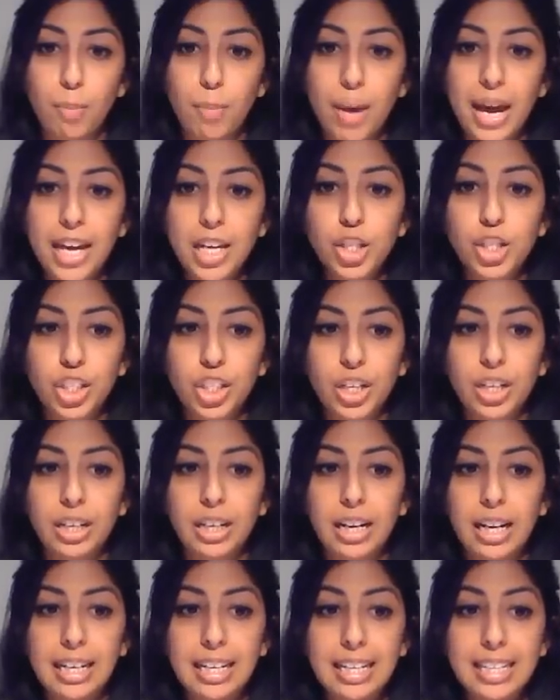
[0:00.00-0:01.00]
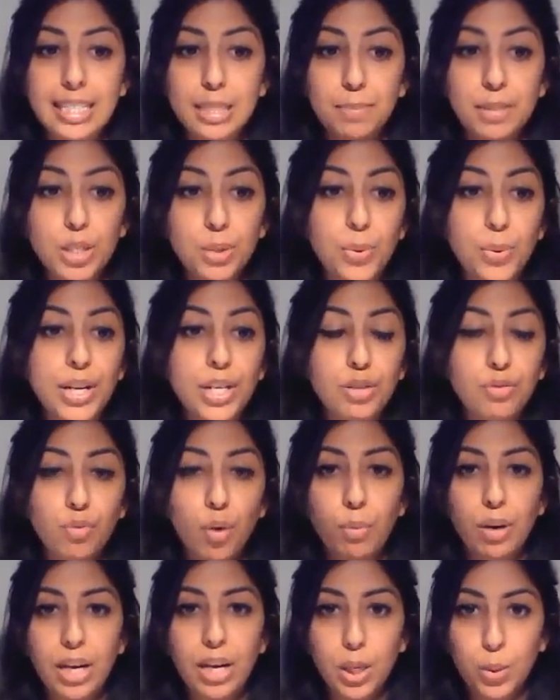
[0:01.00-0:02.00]
if a patient needs to be switched
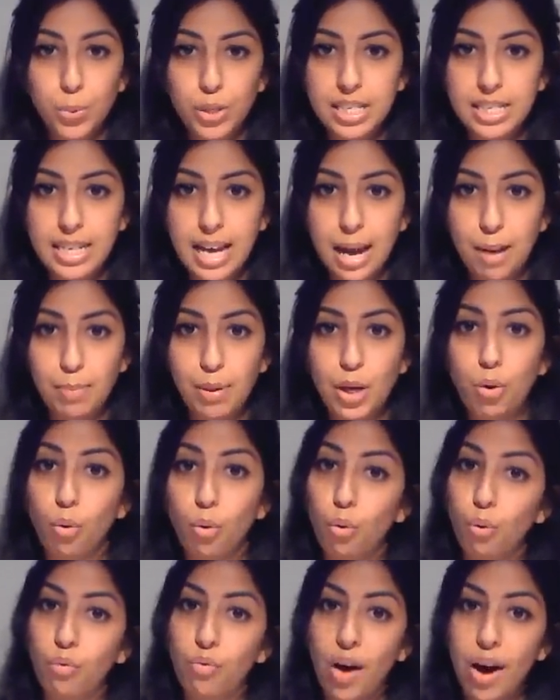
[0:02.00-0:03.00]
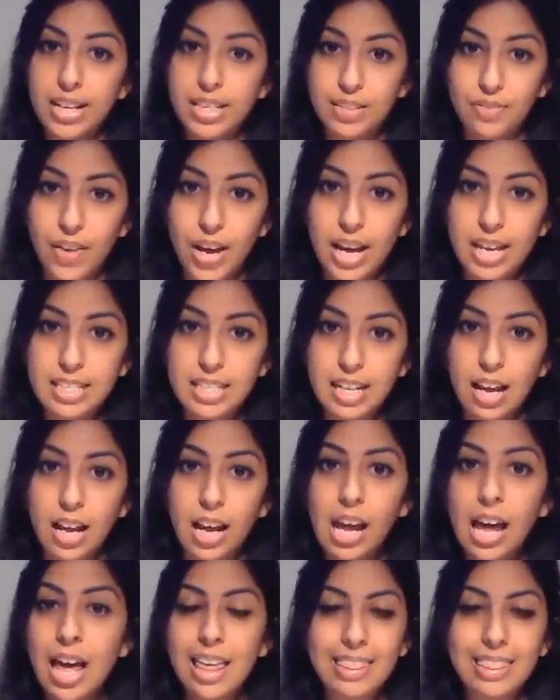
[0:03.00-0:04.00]
from a liquid to tablet or vice
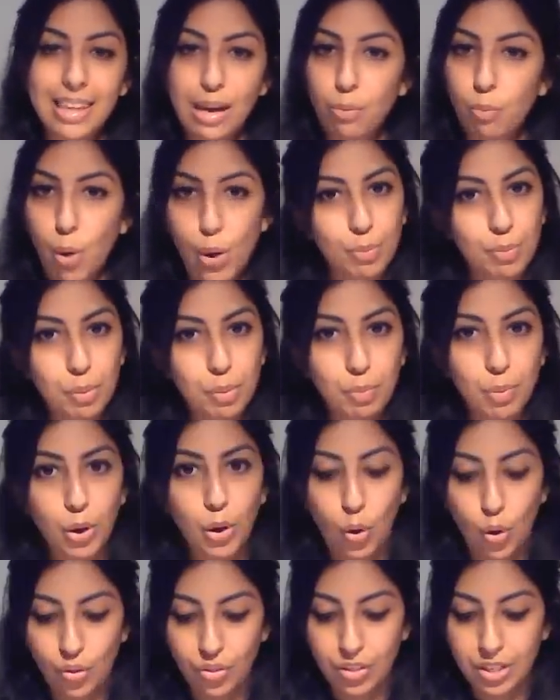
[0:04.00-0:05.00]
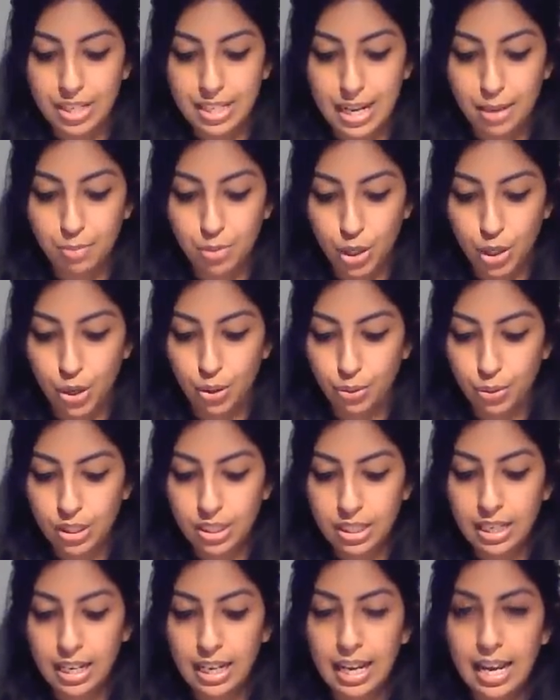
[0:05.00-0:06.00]
versa, they won't be put on the same
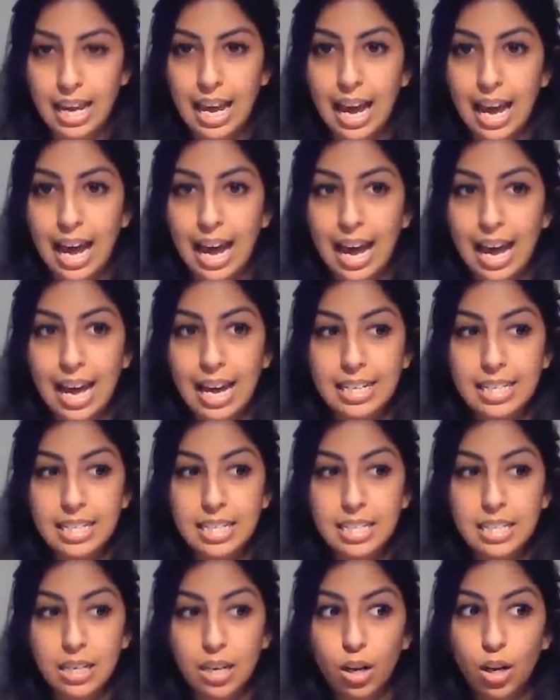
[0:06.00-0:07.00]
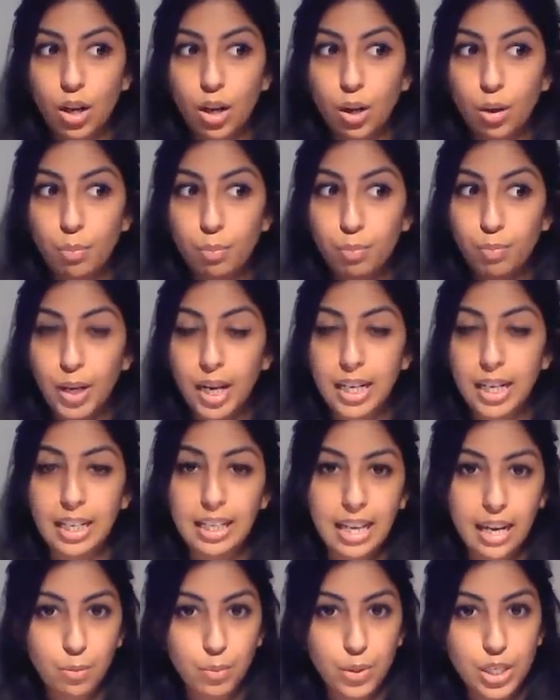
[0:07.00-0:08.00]
dose. And back
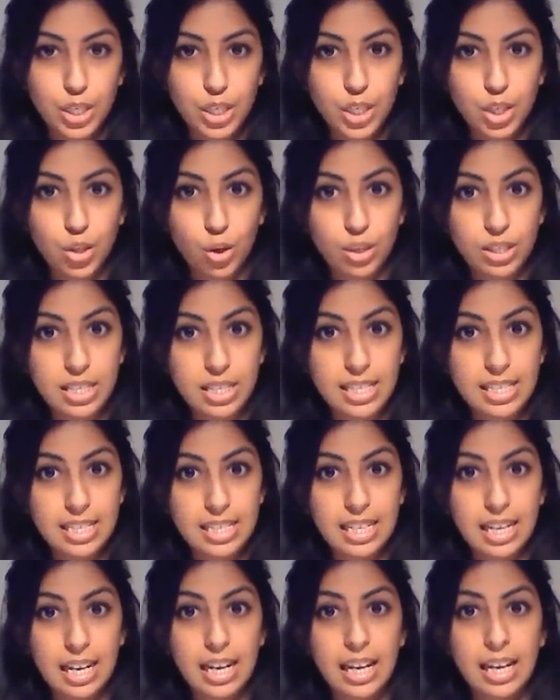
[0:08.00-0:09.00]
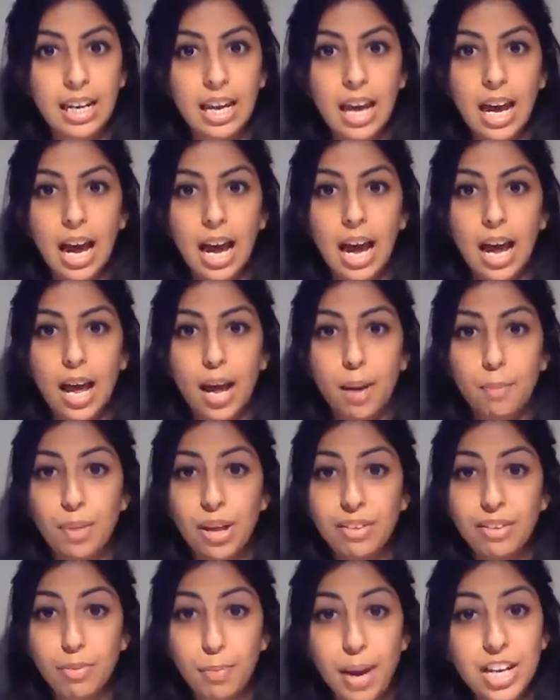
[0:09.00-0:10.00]
again with toxicity,
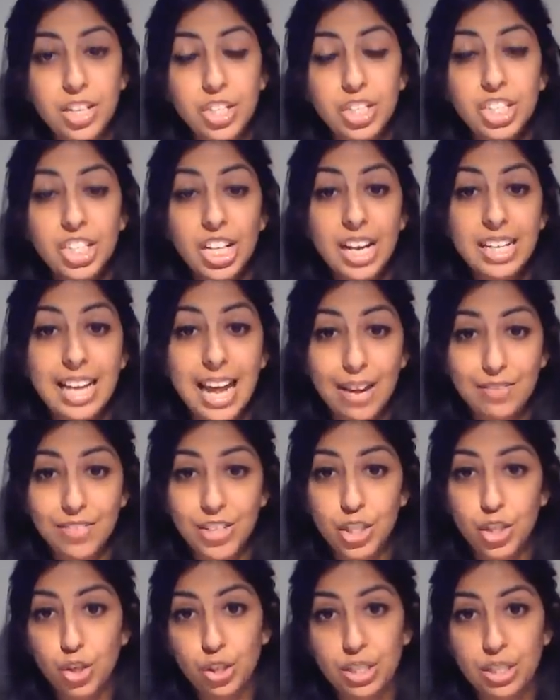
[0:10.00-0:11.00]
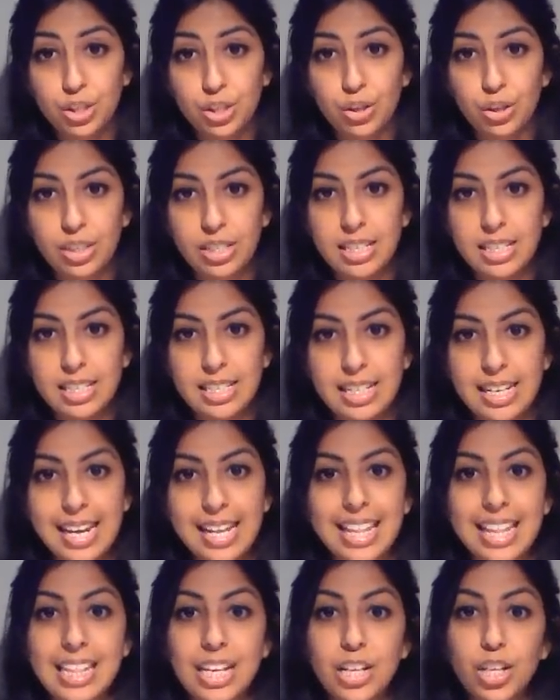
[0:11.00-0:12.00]
um, if a patient does have digoxin
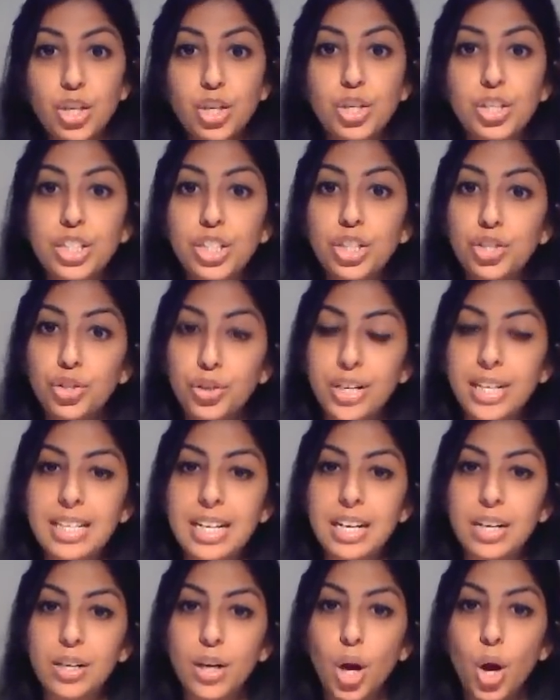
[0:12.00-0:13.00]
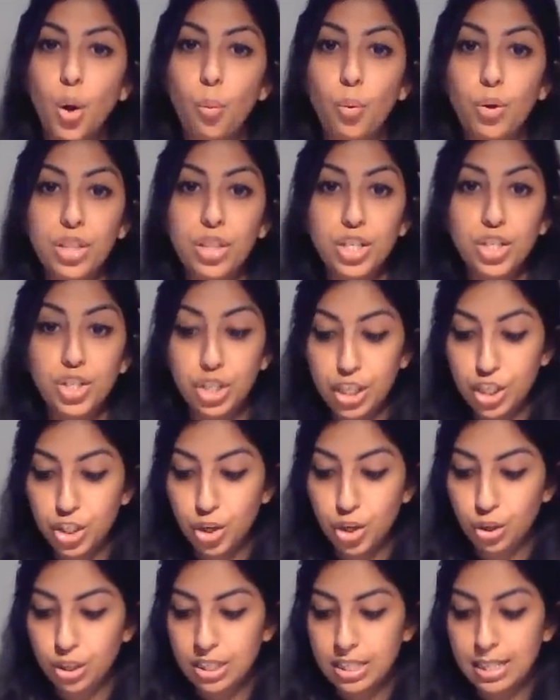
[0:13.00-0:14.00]
toxicity, then they're usually treated with a
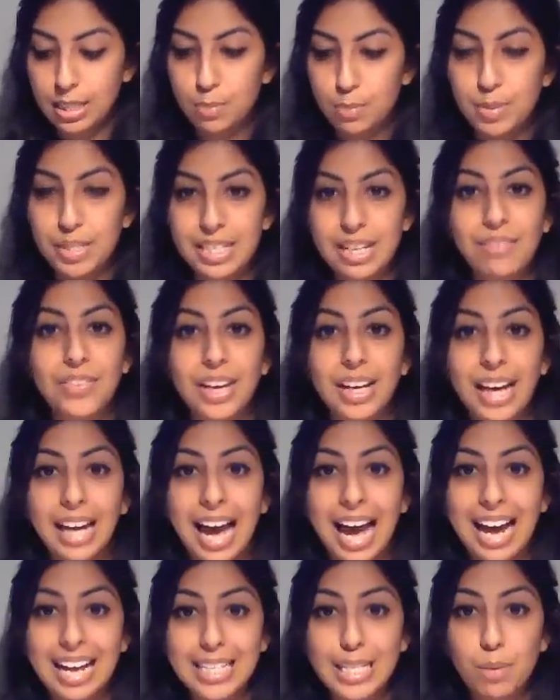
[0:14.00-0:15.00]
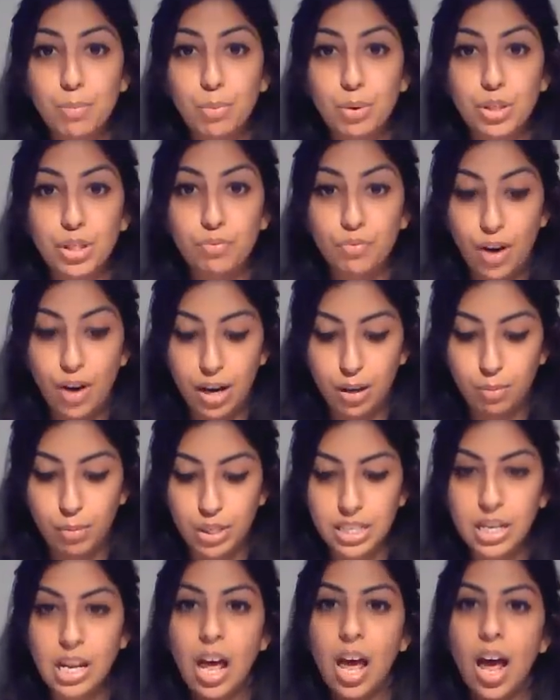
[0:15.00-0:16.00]
digoxin-specific antibody
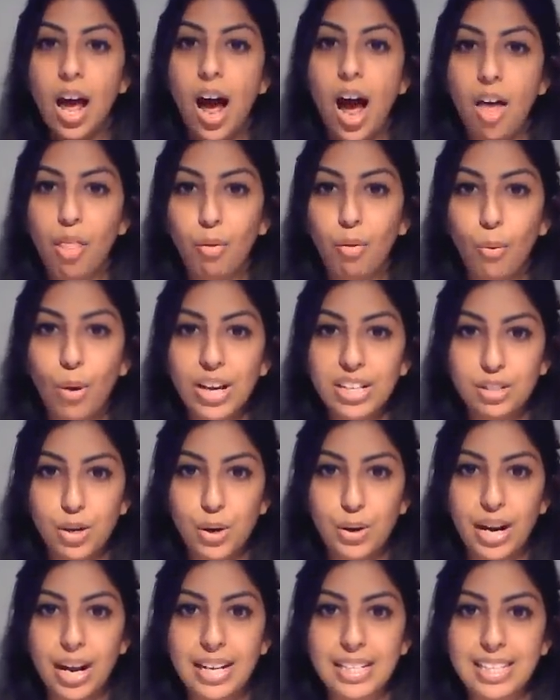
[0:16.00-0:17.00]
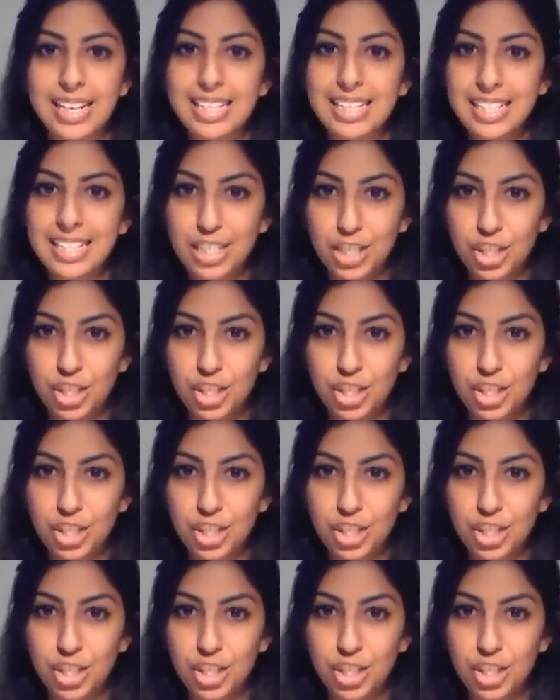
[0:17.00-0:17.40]
fragment, otherwise known as